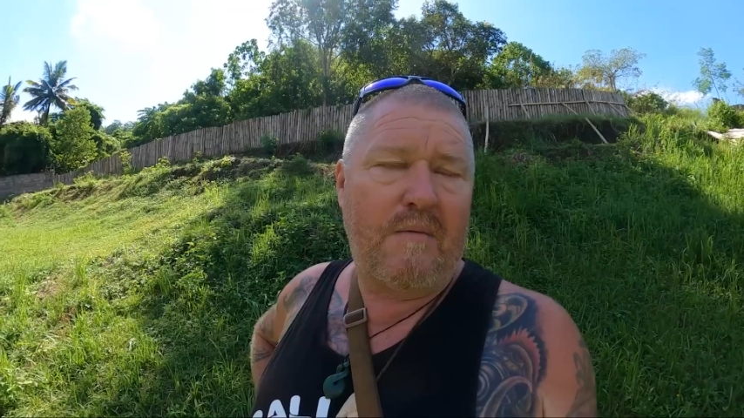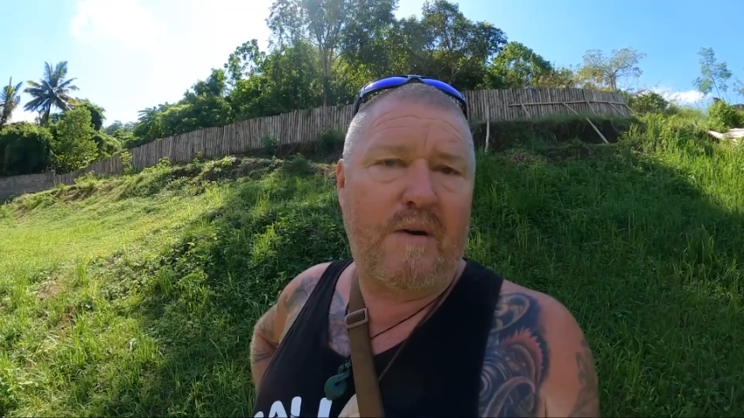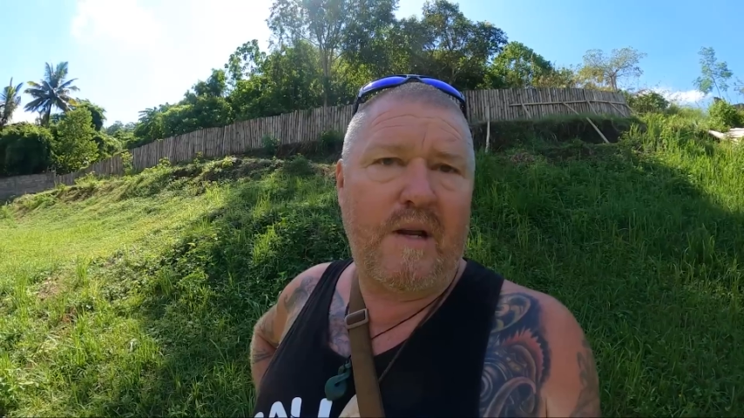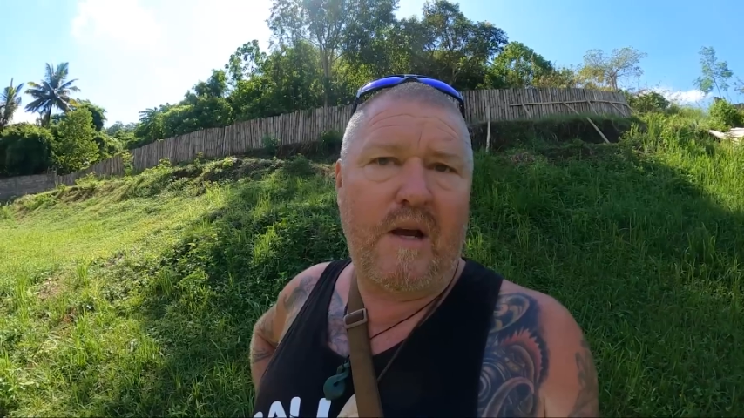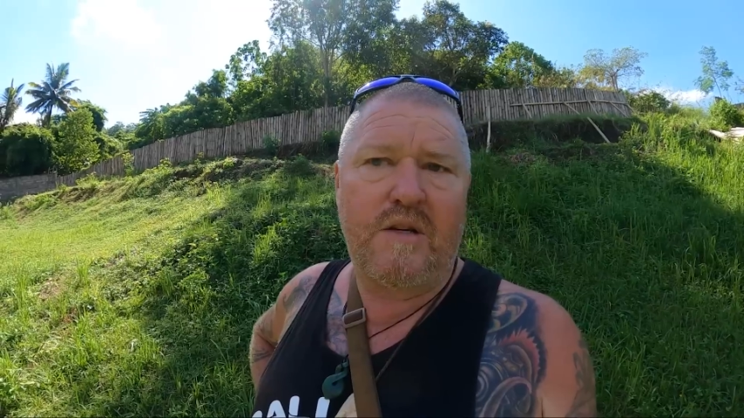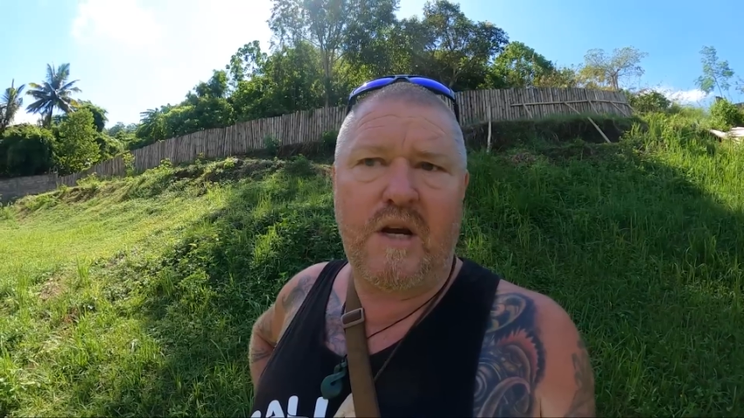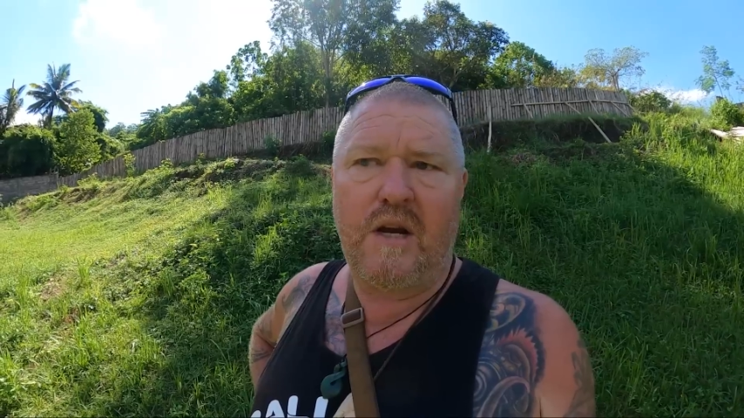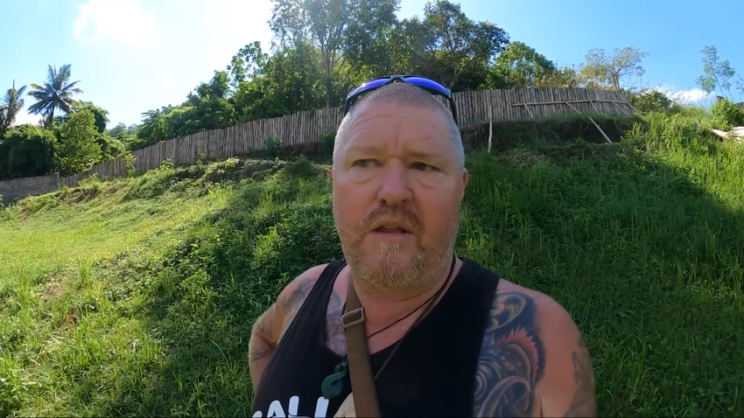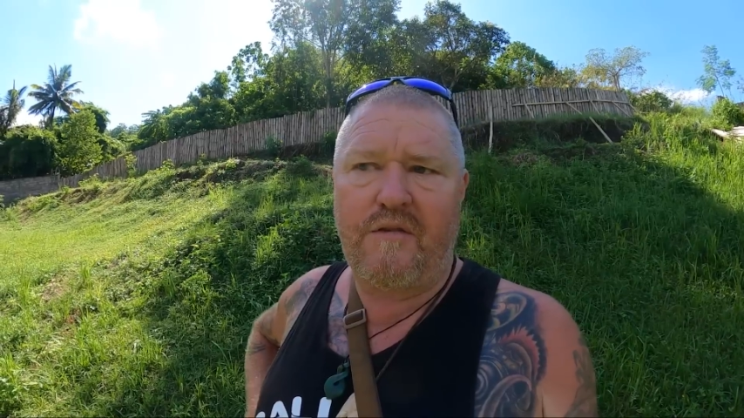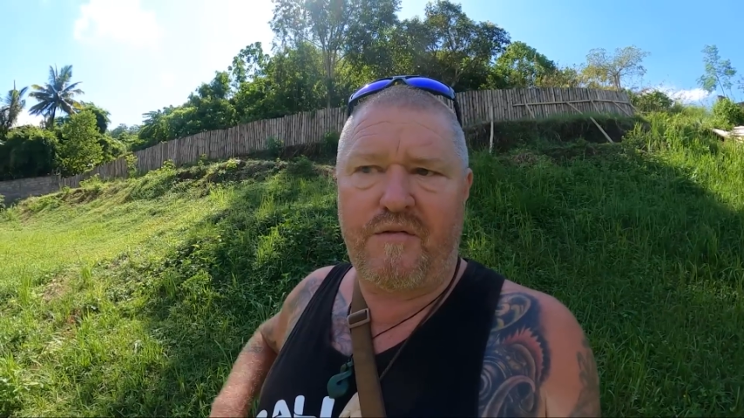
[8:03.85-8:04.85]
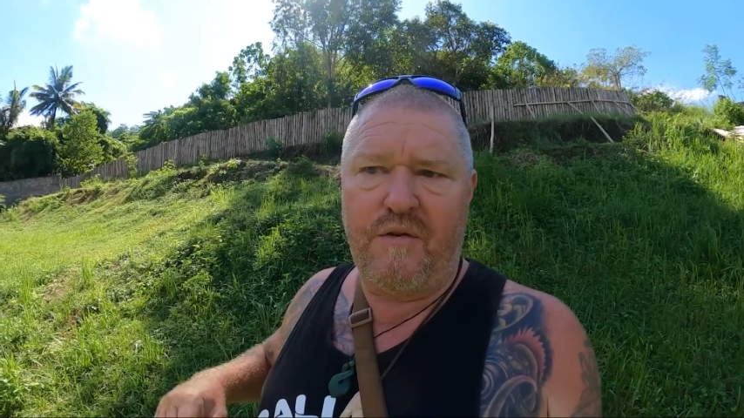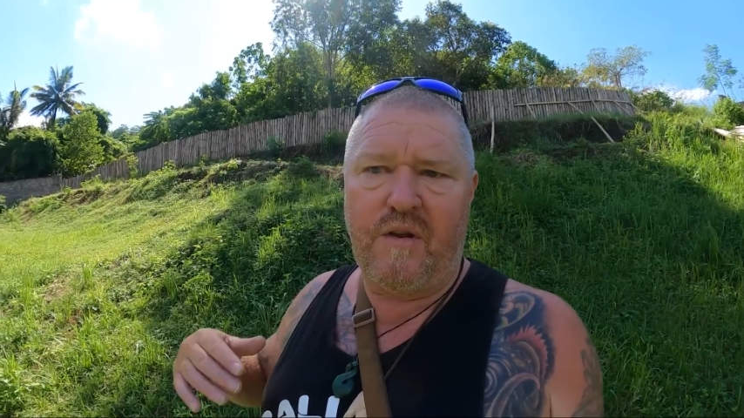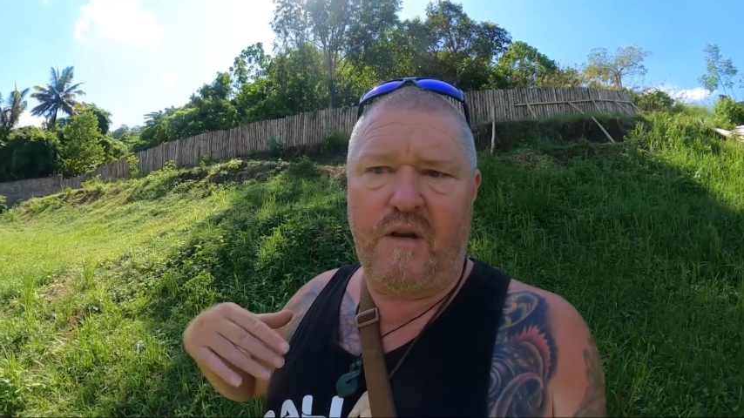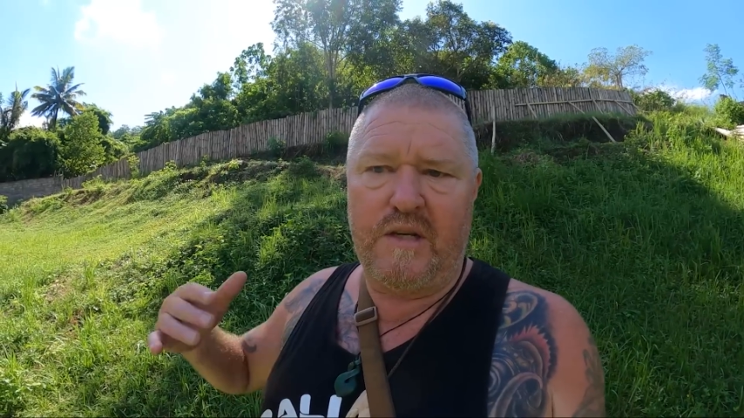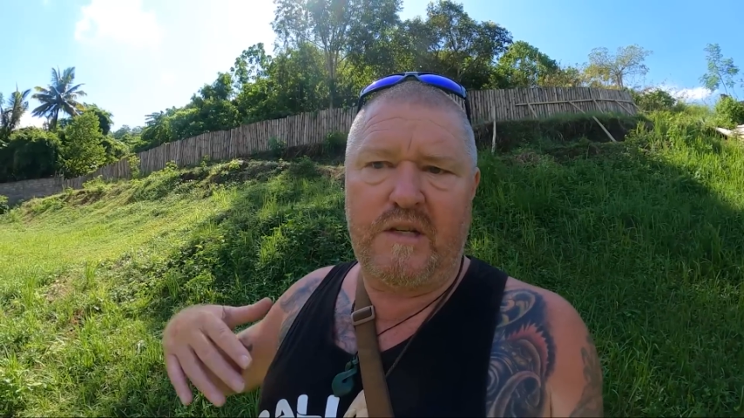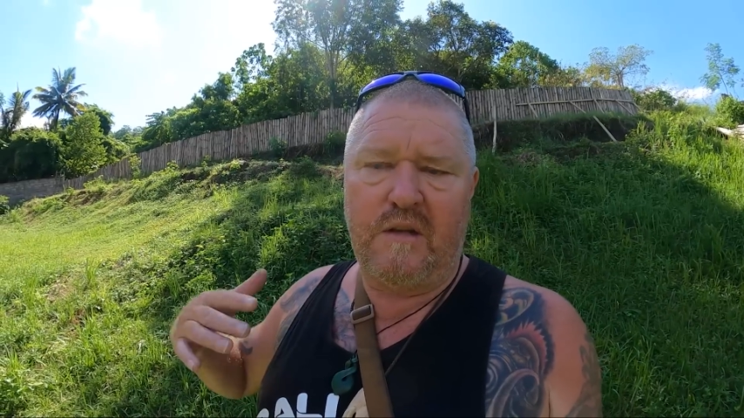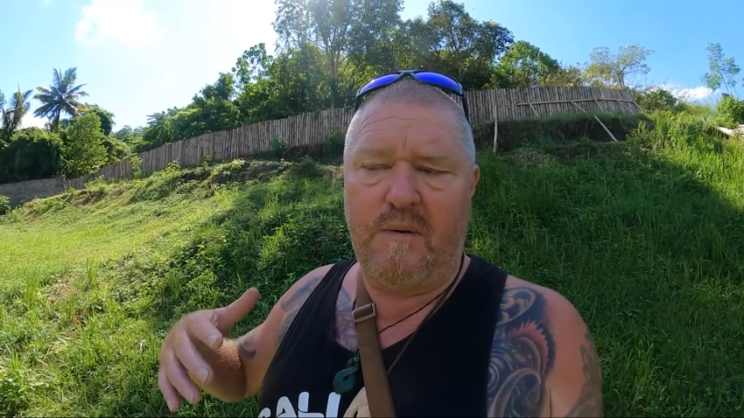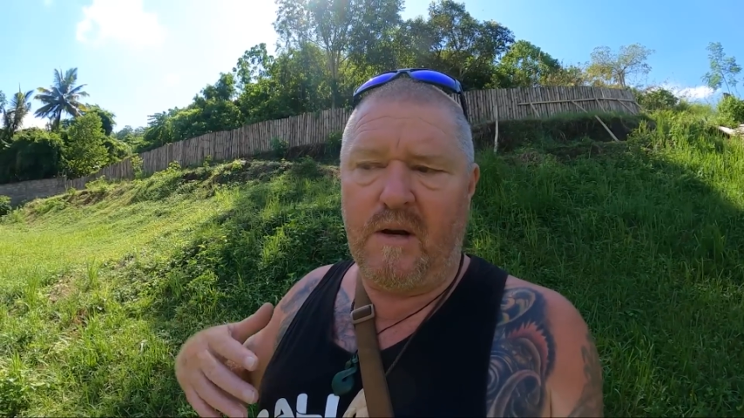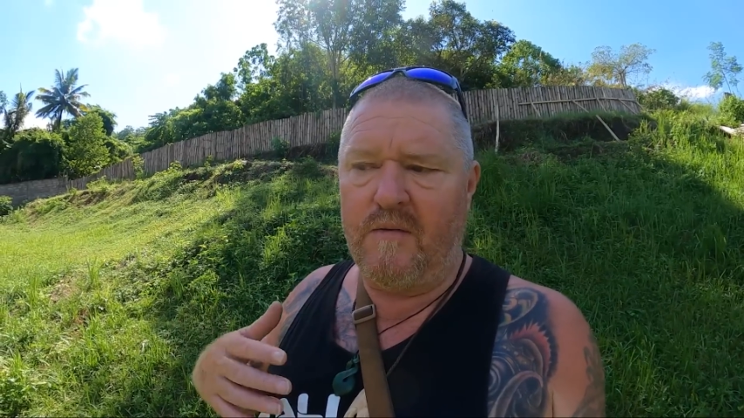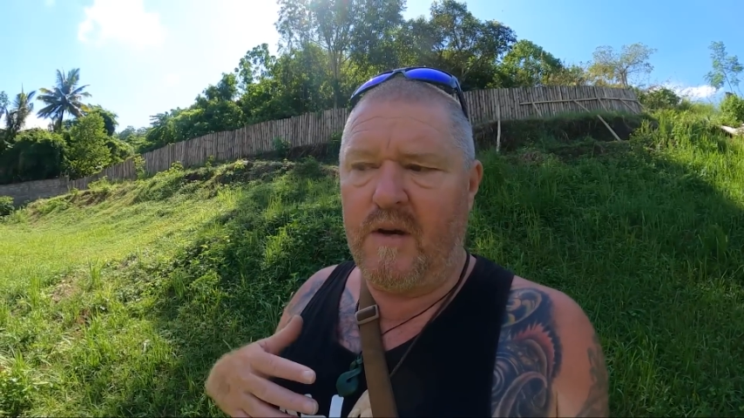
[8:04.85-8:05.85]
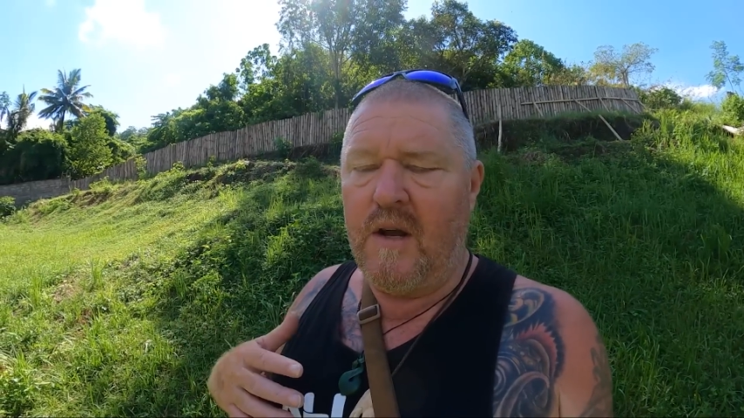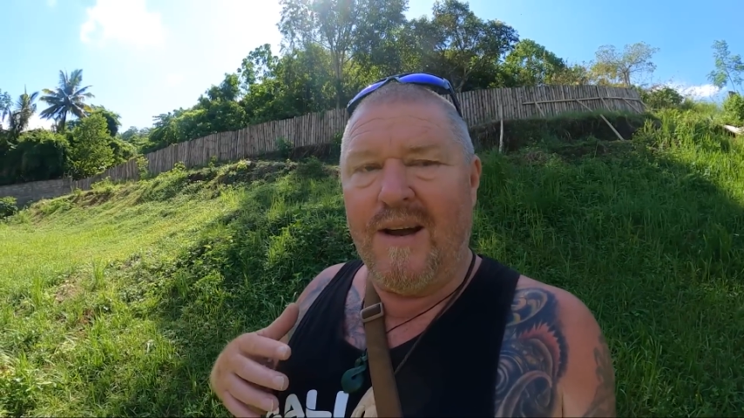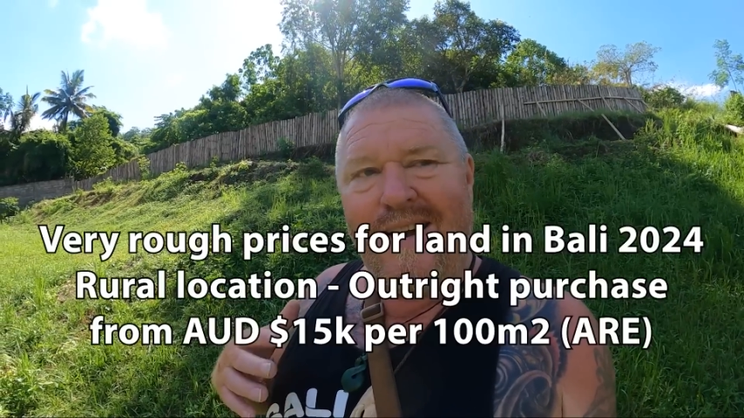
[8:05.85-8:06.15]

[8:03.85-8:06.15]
renegotiating through the lease in the middle of it.